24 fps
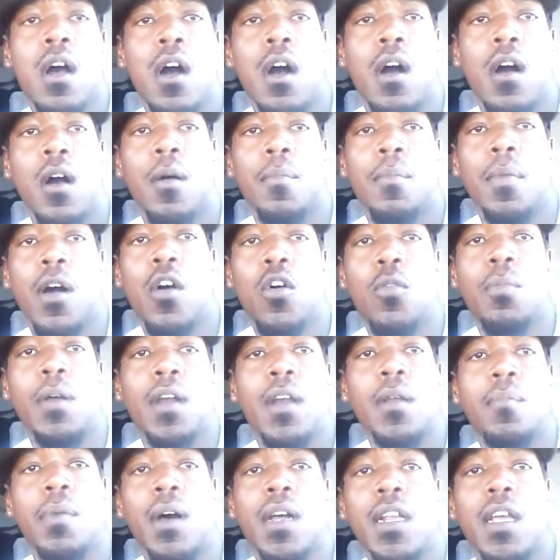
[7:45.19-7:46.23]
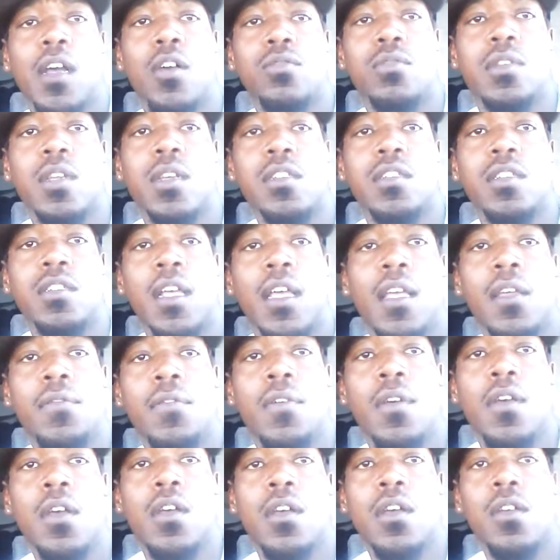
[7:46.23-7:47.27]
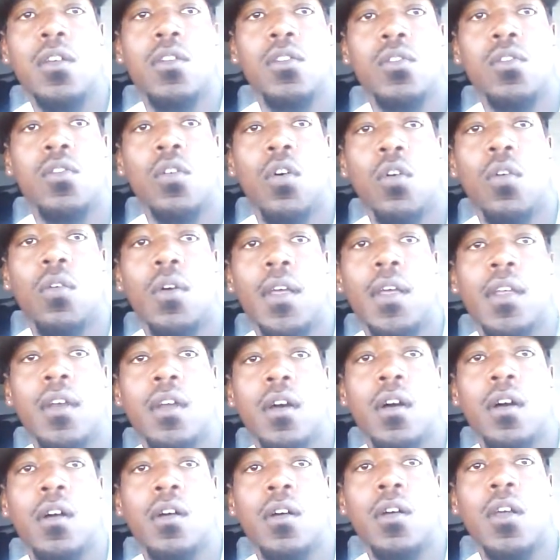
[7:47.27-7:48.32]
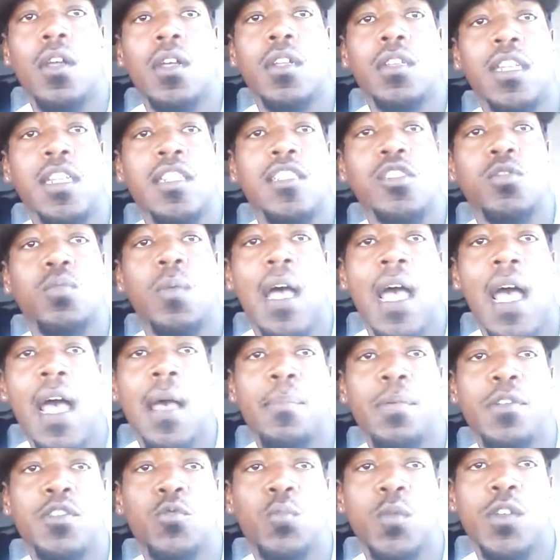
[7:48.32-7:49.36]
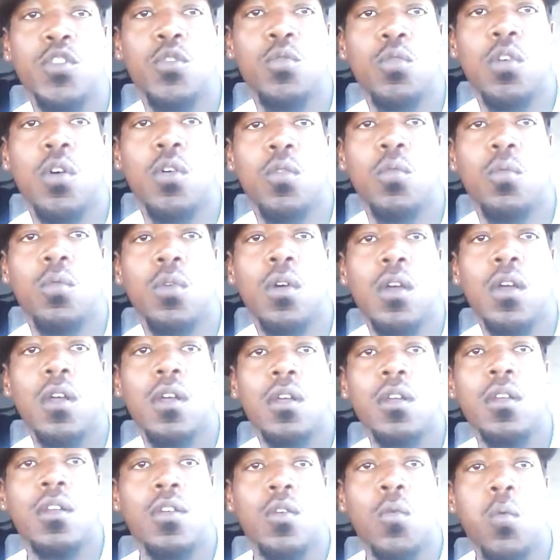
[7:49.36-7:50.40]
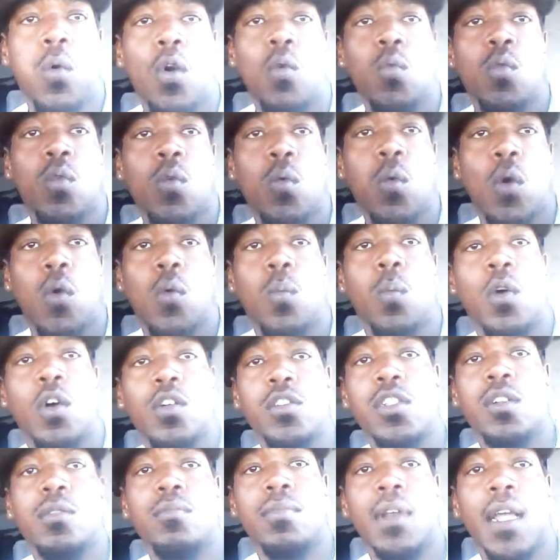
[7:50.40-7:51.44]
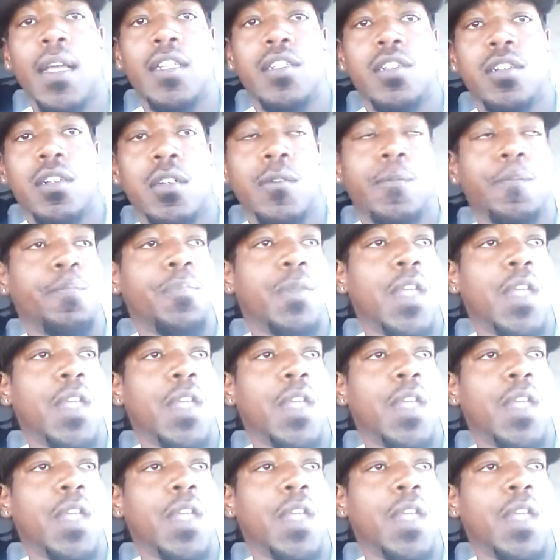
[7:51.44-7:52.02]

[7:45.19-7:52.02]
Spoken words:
I hope everybody out there is safe. And this is what happens when you don't quote unquote worship nature.